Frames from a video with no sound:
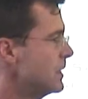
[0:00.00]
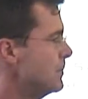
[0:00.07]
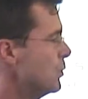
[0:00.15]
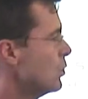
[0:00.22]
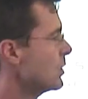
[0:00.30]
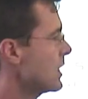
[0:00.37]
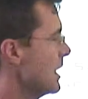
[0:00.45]

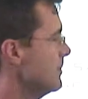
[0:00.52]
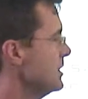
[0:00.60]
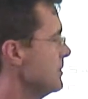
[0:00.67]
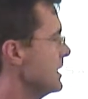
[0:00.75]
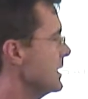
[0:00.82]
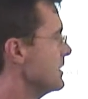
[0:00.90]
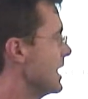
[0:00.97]
people will come to
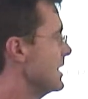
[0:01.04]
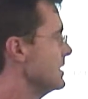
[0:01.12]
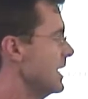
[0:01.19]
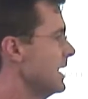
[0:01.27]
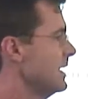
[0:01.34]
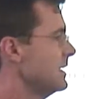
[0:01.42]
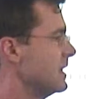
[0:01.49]
me in that
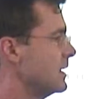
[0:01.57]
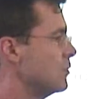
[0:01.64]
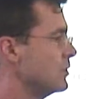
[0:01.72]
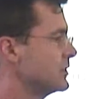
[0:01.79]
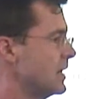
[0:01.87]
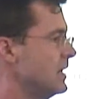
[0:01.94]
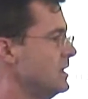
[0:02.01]
day and they will
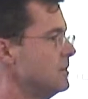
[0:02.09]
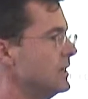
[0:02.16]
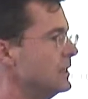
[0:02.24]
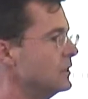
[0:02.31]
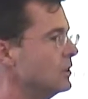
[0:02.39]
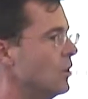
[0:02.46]
say to me,